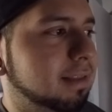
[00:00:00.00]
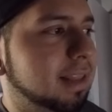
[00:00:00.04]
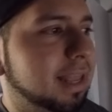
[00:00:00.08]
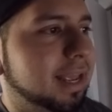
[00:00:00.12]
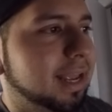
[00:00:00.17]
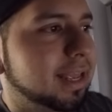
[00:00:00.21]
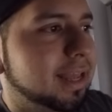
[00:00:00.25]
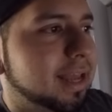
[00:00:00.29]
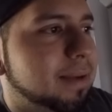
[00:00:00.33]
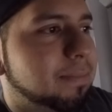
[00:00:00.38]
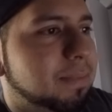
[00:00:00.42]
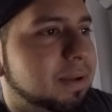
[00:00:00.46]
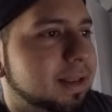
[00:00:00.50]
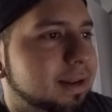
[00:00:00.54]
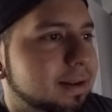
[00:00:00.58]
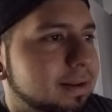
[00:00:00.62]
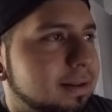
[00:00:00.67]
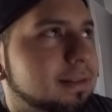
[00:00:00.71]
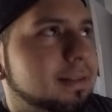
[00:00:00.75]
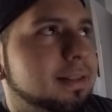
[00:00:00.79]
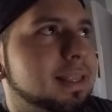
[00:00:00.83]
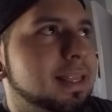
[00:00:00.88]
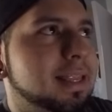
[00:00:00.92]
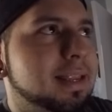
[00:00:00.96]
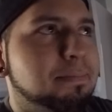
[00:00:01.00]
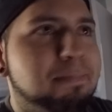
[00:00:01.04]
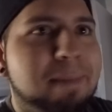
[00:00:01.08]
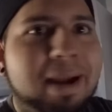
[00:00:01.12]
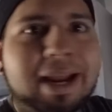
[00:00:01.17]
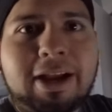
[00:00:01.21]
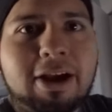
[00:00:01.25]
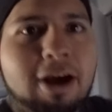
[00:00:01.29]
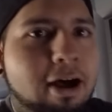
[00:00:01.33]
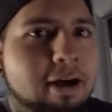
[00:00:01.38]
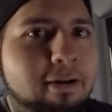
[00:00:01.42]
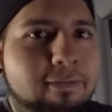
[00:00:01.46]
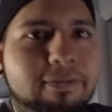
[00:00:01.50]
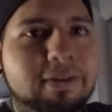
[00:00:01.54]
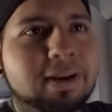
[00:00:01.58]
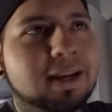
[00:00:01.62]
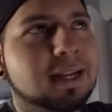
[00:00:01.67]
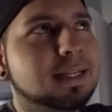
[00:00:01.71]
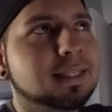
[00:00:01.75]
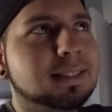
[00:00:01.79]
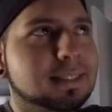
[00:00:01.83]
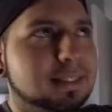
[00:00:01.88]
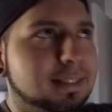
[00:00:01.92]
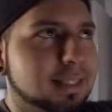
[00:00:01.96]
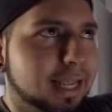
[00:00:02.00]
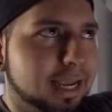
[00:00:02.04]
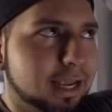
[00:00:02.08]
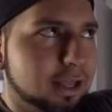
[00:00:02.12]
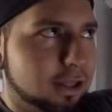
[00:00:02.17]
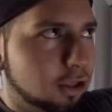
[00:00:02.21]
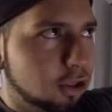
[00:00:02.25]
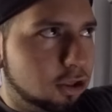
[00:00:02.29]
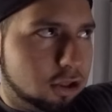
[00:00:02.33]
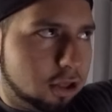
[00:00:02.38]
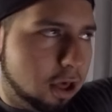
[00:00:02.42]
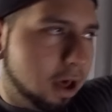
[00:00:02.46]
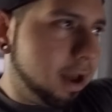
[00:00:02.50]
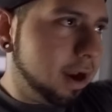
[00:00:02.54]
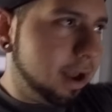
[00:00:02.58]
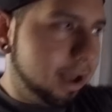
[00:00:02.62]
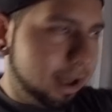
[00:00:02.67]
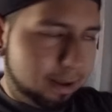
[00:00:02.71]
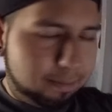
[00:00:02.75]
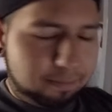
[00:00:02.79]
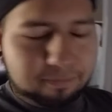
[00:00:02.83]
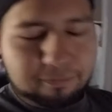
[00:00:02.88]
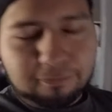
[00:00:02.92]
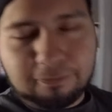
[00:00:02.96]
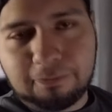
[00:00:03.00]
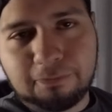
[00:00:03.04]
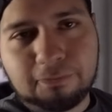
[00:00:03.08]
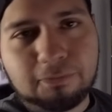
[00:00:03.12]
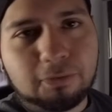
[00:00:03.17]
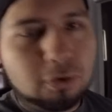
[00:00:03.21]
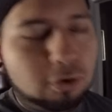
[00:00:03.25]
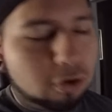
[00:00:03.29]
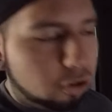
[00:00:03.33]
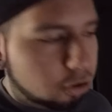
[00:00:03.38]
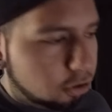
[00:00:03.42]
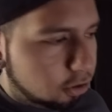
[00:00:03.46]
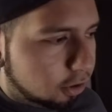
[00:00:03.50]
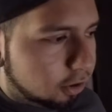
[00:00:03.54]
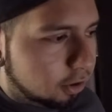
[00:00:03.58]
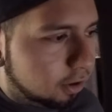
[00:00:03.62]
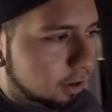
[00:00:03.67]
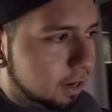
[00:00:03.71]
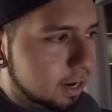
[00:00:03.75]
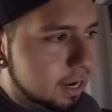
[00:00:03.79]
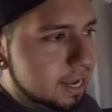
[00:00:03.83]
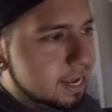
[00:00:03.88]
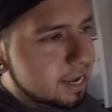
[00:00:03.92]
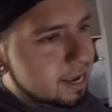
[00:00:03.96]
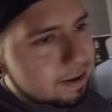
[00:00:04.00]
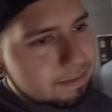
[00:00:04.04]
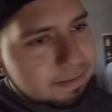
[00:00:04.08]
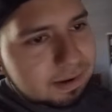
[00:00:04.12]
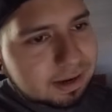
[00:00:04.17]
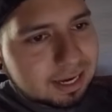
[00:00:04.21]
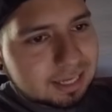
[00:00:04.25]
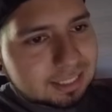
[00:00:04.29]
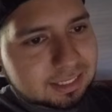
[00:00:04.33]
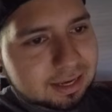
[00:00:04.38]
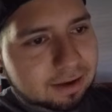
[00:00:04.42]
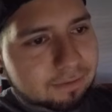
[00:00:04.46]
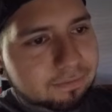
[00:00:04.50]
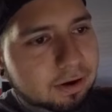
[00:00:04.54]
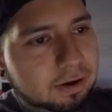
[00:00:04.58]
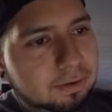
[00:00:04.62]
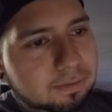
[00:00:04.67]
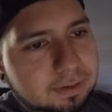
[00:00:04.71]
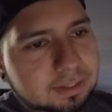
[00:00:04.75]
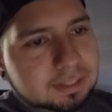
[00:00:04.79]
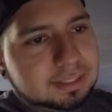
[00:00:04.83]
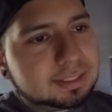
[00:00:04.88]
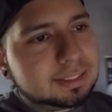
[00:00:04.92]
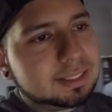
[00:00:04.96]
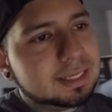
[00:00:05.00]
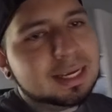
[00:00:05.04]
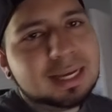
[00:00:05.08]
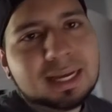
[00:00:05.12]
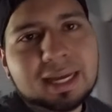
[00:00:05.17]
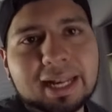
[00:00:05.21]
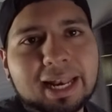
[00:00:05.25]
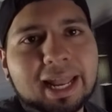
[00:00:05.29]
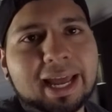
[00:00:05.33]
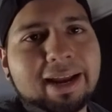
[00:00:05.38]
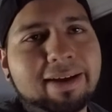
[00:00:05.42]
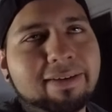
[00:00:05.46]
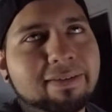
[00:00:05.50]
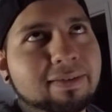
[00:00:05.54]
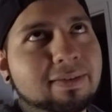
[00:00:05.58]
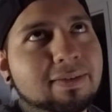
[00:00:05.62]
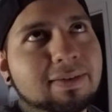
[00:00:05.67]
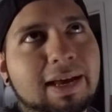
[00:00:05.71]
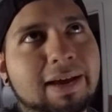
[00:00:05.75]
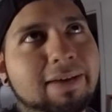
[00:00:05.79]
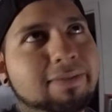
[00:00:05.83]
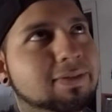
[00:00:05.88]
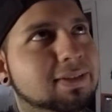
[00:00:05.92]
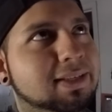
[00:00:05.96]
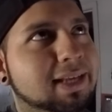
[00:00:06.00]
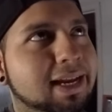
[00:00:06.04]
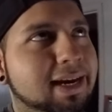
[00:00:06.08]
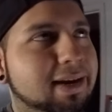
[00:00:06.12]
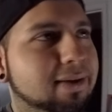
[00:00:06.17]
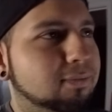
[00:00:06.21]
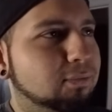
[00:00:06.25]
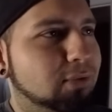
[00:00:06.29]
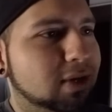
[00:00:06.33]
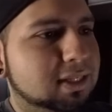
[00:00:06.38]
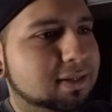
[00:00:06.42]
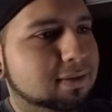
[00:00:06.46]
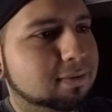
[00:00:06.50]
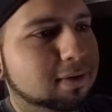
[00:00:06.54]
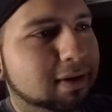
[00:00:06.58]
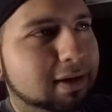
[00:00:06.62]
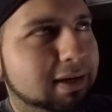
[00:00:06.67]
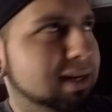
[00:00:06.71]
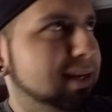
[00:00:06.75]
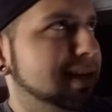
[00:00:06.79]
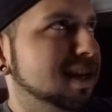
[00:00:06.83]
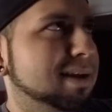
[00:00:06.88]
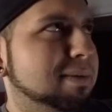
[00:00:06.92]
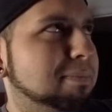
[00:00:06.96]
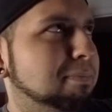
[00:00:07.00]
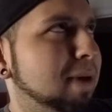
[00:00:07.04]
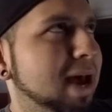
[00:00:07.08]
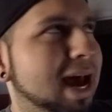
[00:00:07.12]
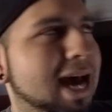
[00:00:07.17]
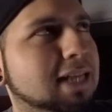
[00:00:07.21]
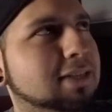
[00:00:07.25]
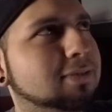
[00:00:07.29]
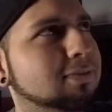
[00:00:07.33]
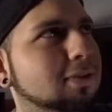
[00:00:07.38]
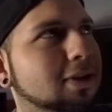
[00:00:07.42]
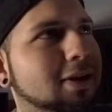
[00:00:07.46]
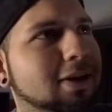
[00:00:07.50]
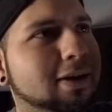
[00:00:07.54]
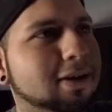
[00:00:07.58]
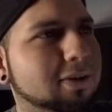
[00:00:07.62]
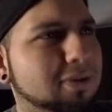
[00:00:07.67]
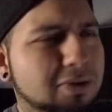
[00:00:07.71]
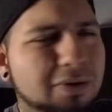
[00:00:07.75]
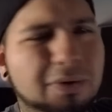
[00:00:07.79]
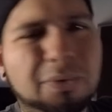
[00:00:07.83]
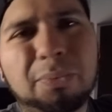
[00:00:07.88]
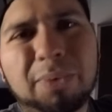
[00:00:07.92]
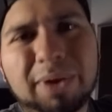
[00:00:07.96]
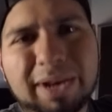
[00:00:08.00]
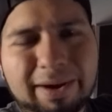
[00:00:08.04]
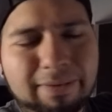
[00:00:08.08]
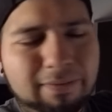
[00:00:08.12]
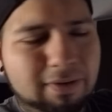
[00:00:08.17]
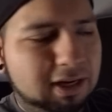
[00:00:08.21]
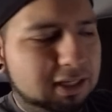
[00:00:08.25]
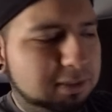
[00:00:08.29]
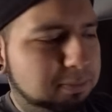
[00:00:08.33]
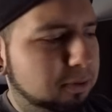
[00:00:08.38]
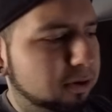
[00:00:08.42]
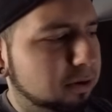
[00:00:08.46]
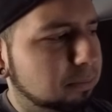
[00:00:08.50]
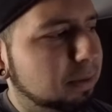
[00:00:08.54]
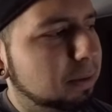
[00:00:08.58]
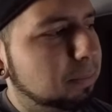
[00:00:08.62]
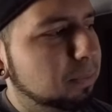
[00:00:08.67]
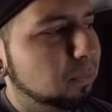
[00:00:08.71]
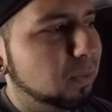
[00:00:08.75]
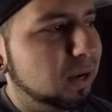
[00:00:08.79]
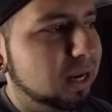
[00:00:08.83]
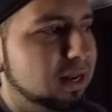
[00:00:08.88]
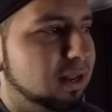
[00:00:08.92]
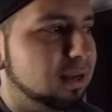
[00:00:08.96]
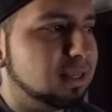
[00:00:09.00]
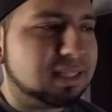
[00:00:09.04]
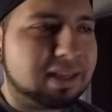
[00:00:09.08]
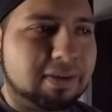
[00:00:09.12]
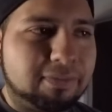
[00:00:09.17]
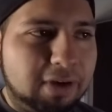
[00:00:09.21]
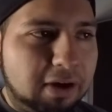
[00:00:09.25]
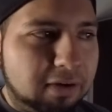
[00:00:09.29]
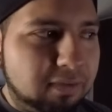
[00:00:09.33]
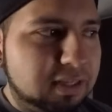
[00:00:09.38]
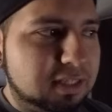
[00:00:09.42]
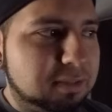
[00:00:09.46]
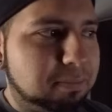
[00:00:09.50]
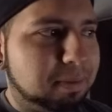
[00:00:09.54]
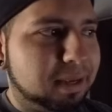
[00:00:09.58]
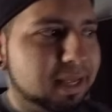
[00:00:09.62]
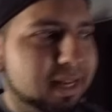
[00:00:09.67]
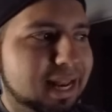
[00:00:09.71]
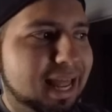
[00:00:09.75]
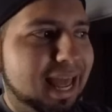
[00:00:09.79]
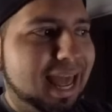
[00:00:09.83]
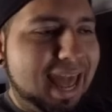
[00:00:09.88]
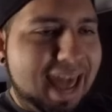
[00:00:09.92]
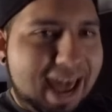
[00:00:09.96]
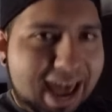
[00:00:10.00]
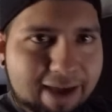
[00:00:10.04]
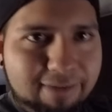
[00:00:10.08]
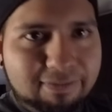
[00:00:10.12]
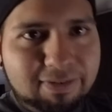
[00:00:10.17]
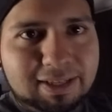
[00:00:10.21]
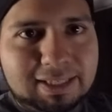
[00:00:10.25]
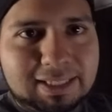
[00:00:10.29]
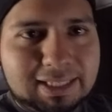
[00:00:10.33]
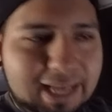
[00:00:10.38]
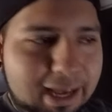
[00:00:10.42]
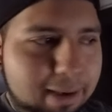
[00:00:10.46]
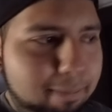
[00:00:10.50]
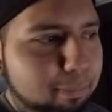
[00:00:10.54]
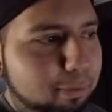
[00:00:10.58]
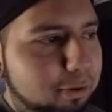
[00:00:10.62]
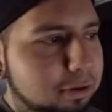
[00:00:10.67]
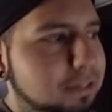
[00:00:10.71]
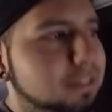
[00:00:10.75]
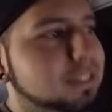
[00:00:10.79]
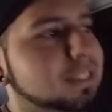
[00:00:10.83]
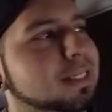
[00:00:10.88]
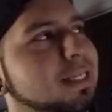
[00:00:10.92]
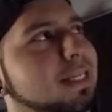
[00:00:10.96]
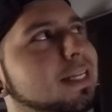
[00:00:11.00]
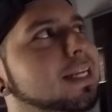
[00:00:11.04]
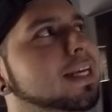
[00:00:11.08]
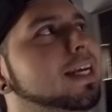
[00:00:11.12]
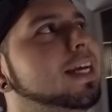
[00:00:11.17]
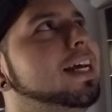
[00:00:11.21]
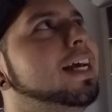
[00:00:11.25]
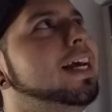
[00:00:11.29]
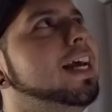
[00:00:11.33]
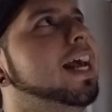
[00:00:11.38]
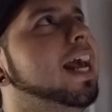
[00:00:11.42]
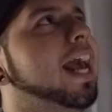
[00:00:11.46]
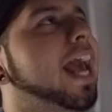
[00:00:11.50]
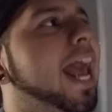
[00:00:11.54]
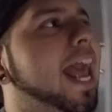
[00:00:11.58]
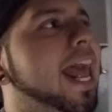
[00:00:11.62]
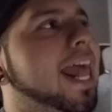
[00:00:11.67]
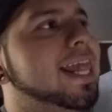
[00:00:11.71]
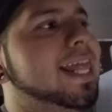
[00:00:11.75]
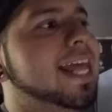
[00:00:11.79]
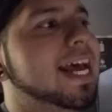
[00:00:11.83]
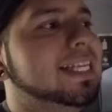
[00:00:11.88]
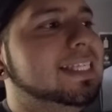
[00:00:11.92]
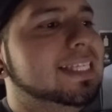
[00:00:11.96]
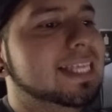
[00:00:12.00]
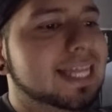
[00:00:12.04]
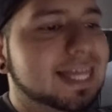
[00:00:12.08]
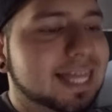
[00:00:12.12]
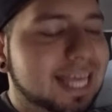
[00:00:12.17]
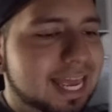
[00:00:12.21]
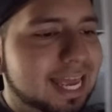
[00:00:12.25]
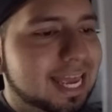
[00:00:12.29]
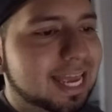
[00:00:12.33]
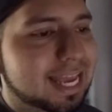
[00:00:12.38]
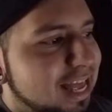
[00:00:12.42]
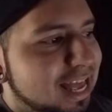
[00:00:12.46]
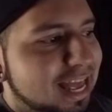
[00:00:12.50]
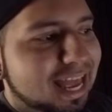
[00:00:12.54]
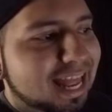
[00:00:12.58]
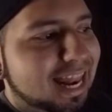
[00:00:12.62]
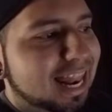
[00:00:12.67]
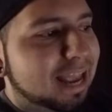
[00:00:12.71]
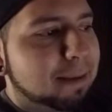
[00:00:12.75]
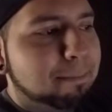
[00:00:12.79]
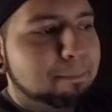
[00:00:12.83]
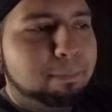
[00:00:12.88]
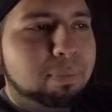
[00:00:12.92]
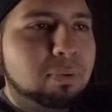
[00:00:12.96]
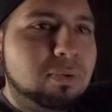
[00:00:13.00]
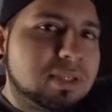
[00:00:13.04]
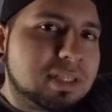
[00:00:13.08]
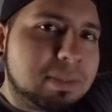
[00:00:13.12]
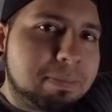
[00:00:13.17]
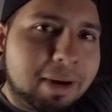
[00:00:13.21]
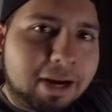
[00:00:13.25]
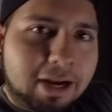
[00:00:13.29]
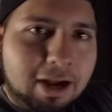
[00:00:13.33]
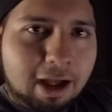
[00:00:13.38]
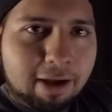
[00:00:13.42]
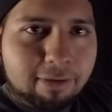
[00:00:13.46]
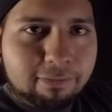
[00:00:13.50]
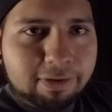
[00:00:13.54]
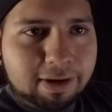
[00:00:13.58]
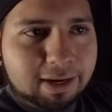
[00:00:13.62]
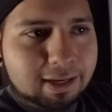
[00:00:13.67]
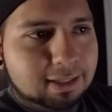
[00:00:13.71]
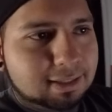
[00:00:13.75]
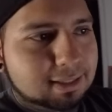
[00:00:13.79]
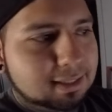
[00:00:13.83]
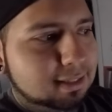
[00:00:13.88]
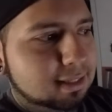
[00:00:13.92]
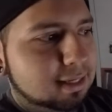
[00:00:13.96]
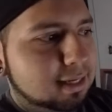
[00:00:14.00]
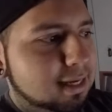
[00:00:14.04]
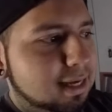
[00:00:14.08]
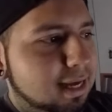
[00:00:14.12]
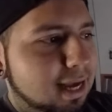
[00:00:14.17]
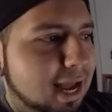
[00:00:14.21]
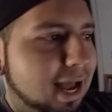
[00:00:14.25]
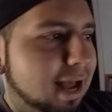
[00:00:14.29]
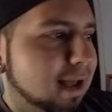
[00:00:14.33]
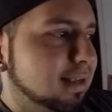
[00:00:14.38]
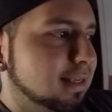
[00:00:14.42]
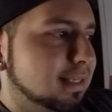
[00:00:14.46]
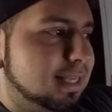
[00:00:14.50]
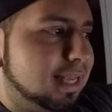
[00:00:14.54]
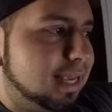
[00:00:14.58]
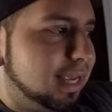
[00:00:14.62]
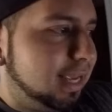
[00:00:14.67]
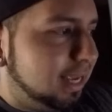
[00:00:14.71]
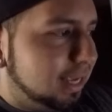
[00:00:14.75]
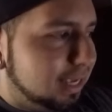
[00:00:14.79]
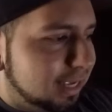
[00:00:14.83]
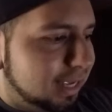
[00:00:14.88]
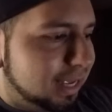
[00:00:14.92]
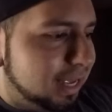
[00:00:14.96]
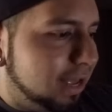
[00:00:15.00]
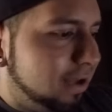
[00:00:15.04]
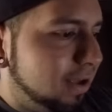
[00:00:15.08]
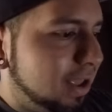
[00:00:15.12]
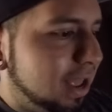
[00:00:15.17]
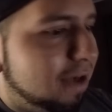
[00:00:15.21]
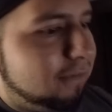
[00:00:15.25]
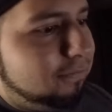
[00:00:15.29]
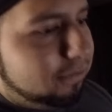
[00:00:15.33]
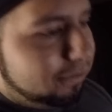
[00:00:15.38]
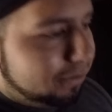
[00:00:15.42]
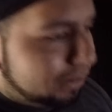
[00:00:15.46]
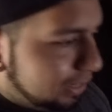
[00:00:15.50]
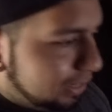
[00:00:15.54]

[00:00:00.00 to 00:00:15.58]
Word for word: like, I mean, my confidence like shot up for sure, because I've always, like I've said in a past vlog or whenever I spoke about my weight loss, I've always been a heavy set person, and that's the thing. It like boosted my confidence. I was like, hell yeah, I feel